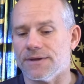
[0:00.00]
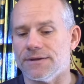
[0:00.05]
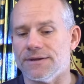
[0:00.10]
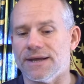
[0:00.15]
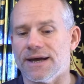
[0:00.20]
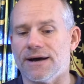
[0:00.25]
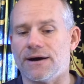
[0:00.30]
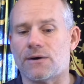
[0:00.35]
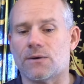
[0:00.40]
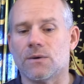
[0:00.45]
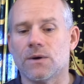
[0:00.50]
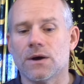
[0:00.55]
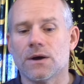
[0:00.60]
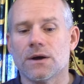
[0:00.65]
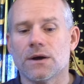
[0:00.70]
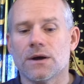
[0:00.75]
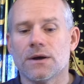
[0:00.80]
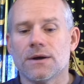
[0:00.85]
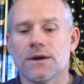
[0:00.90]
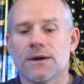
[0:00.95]
Now,
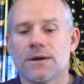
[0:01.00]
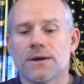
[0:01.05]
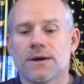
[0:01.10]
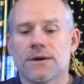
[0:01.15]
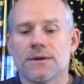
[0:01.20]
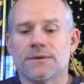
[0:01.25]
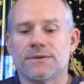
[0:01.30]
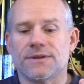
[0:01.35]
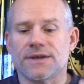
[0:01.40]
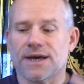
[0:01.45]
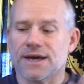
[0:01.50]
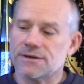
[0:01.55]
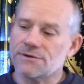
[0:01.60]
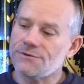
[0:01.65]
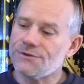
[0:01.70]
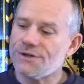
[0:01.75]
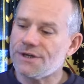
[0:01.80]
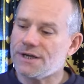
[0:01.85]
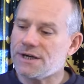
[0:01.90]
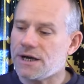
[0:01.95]
the
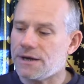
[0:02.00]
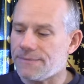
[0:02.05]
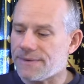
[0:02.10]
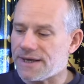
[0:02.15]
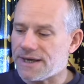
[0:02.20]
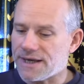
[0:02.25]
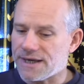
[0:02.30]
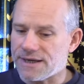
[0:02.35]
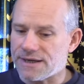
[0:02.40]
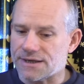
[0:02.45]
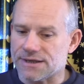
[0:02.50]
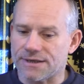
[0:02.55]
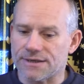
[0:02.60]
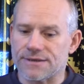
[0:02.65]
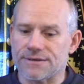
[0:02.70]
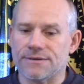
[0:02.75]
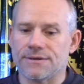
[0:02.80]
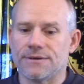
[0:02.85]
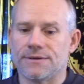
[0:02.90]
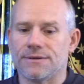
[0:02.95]
energy coming
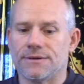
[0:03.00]
in,